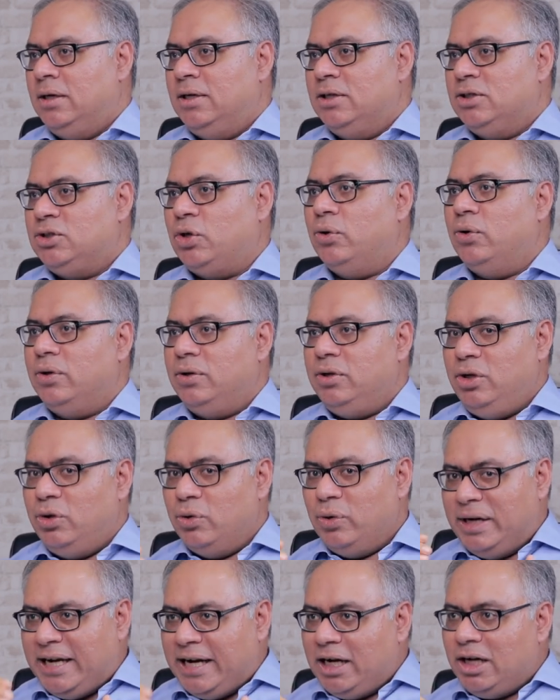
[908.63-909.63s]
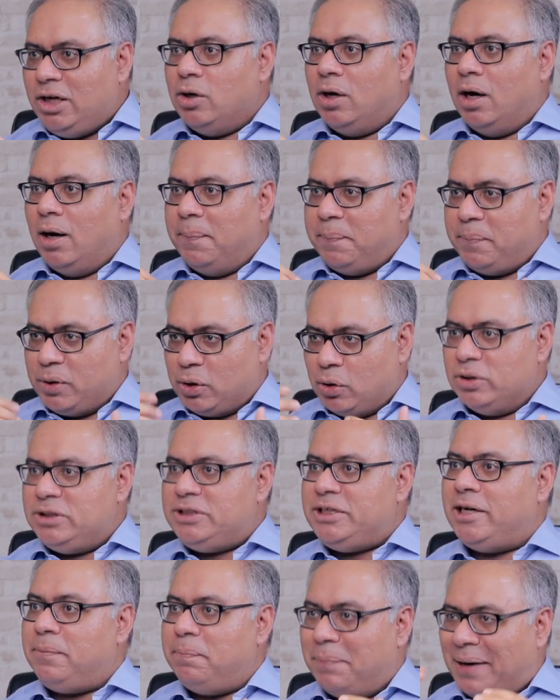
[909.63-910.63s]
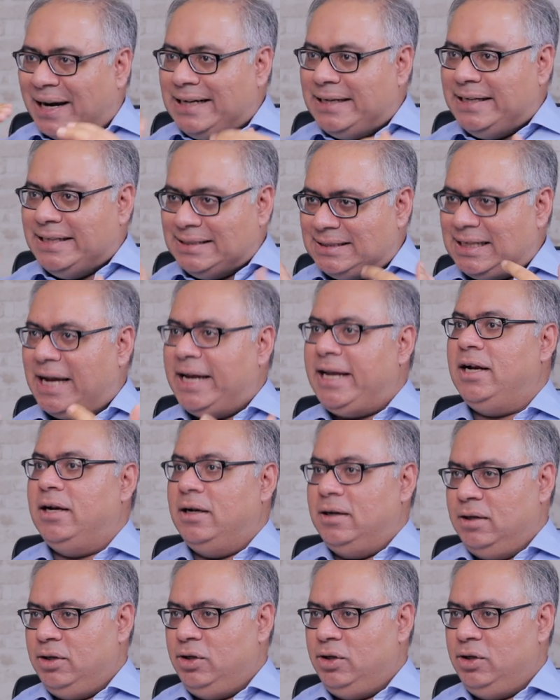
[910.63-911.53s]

So you need to approach it by design.